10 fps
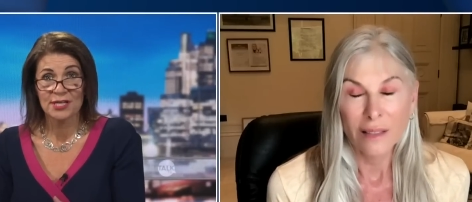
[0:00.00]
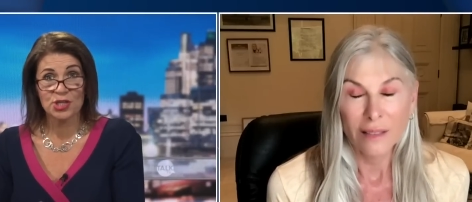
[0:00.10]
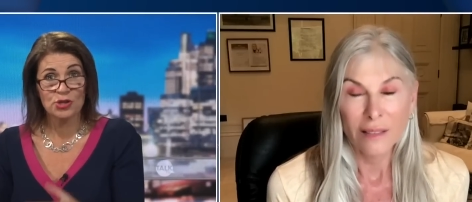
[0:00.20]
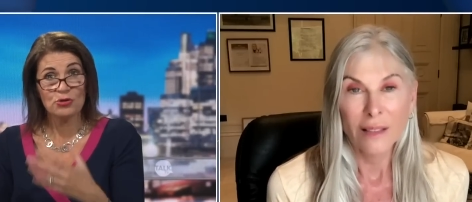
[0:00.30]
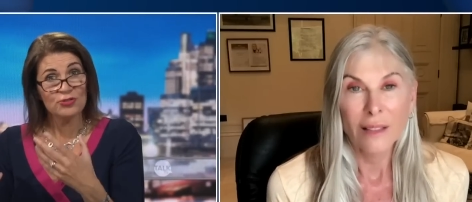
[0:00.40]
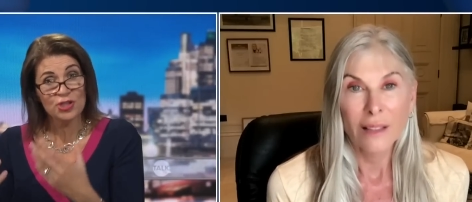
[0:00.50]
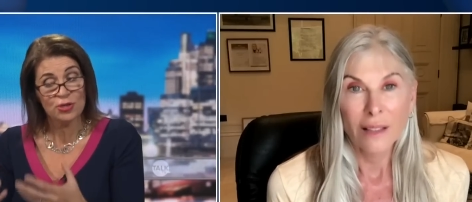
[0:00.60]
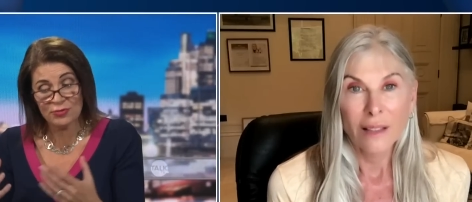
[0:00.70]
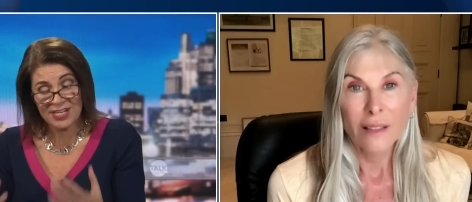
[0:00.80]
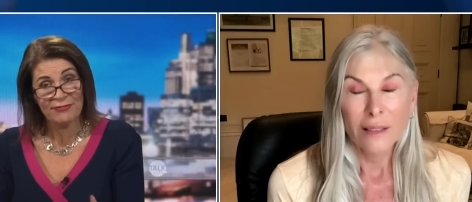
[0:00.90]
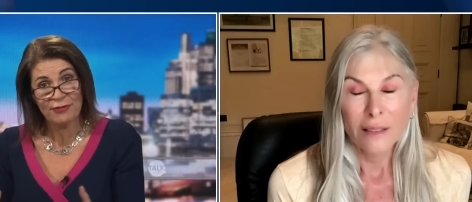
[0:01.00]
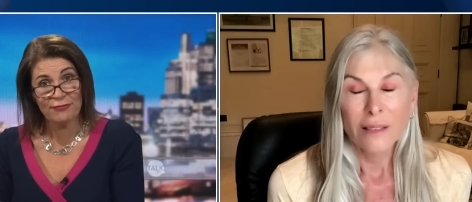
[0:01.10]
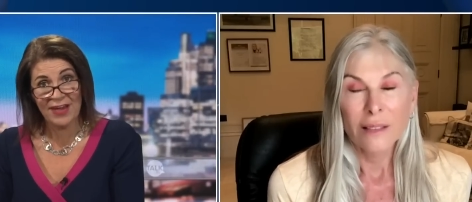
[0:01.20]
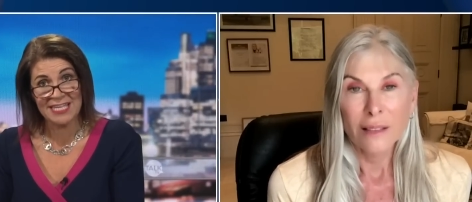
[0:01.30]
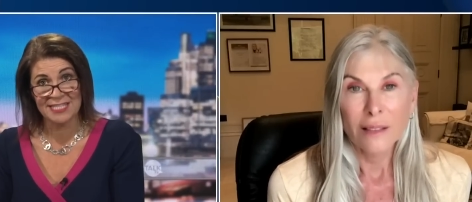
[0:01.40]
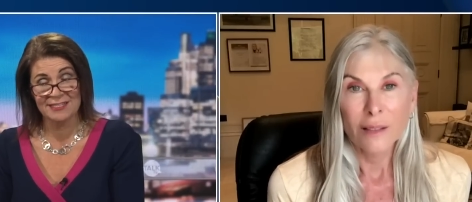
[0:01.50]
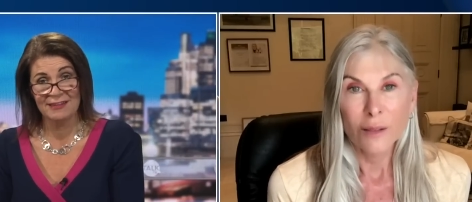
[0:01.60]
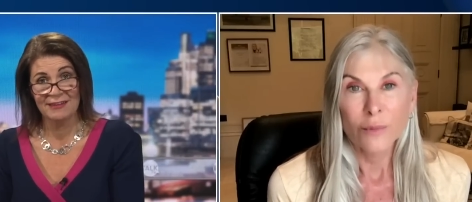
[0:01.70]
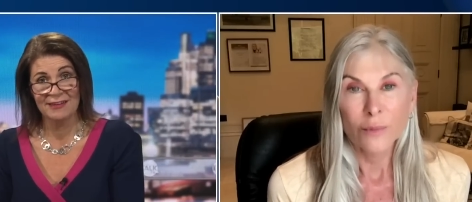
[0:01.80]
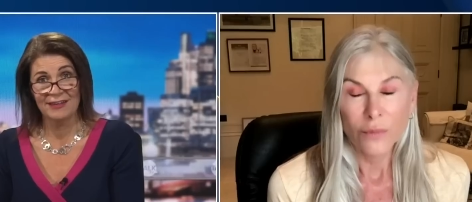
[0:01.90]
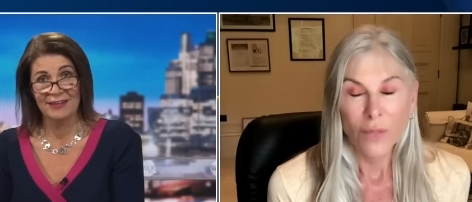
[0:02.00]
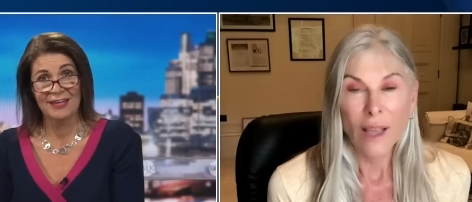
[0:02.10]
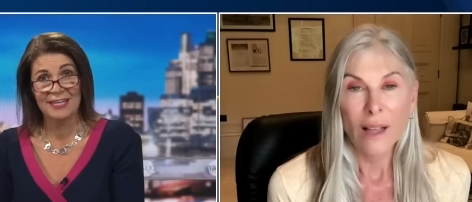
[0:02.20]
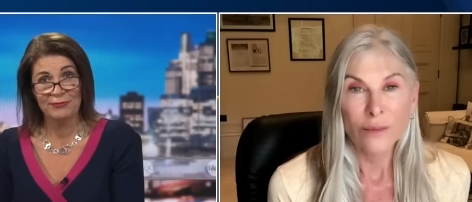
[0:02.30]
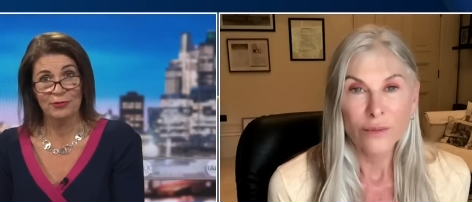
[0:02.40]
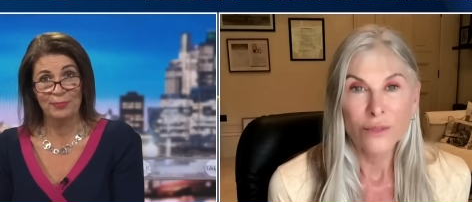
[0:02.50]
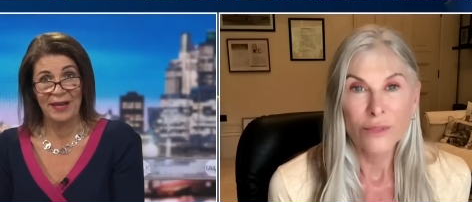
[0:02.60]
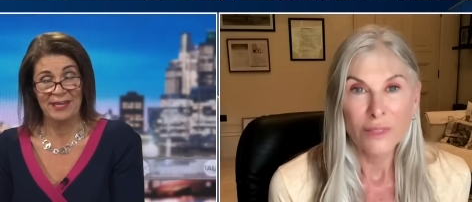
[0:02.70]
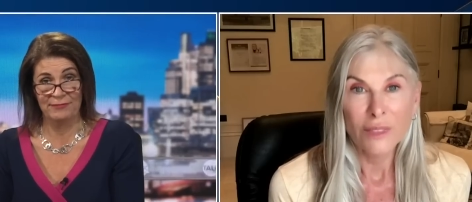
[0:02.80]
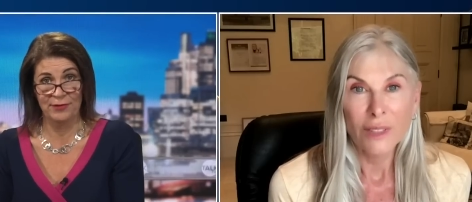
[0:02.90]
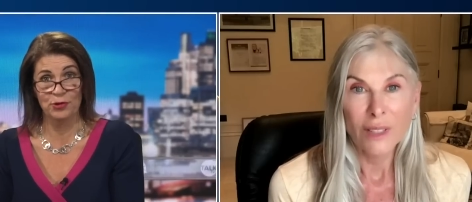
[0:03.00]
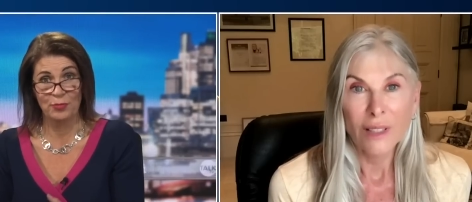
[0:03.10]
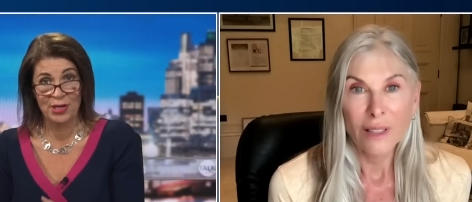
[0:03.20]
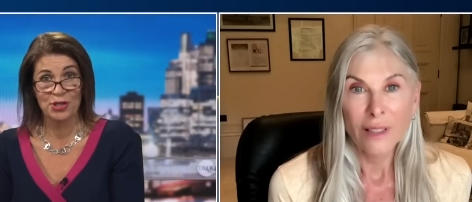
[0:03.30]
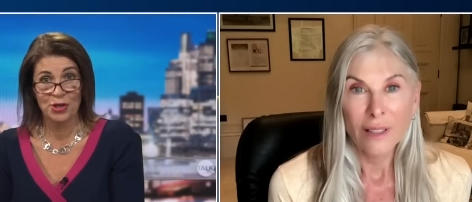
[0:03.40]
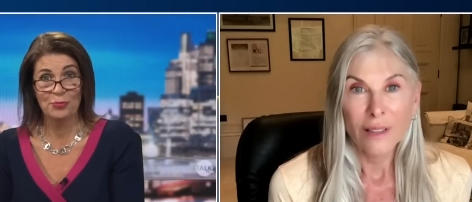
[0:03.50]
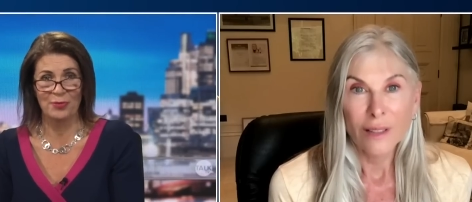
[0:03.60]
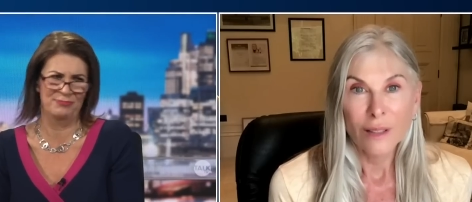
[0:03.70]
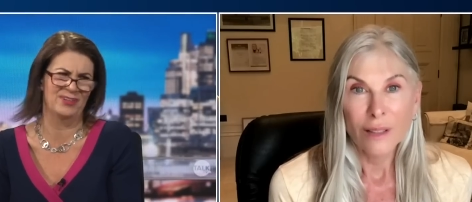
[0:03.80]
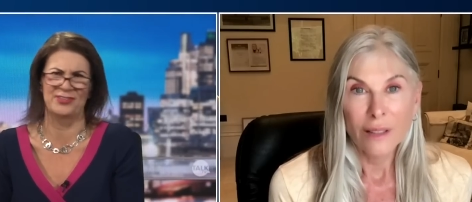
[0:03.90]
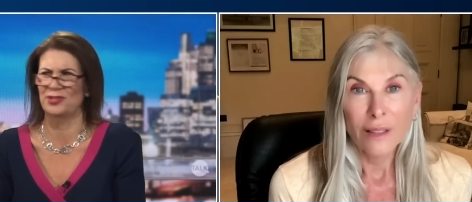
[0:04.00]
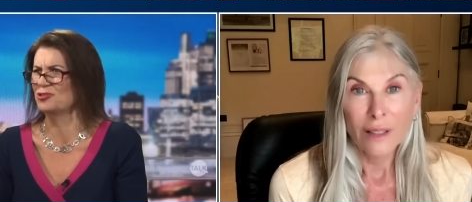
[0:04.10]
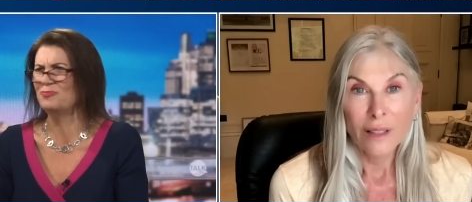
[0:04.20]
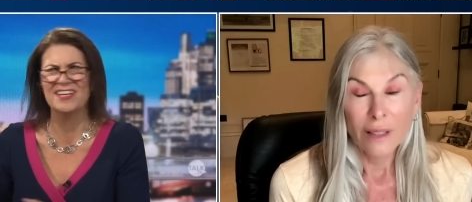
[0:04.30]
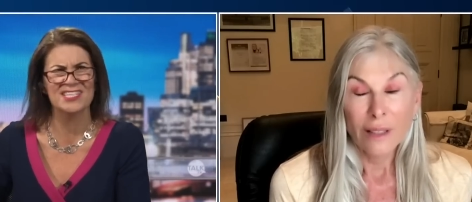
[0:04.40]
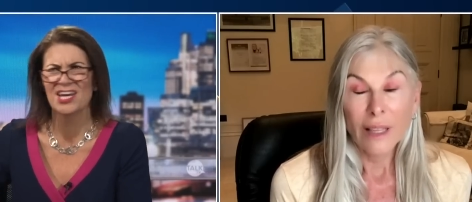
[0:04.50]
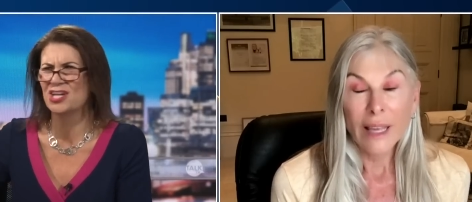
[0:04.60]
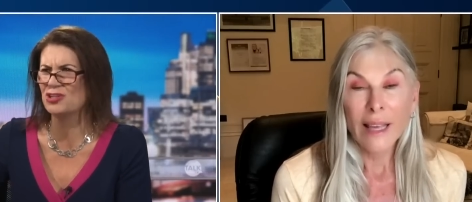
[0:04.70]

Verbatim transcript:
Speaker 1: So you you never faced a, a, a level playing field when you were. Do you face yeah.